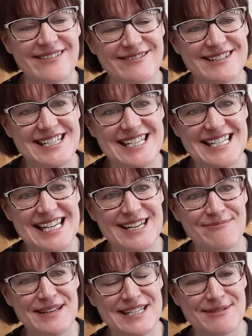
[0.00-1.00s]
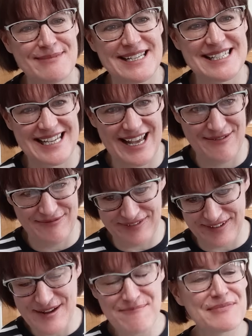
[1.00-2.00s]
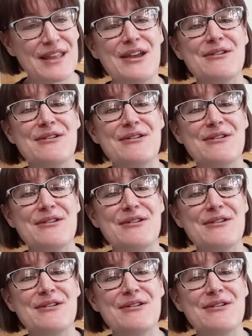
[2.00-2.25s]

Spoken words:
wanted to keep it to myself.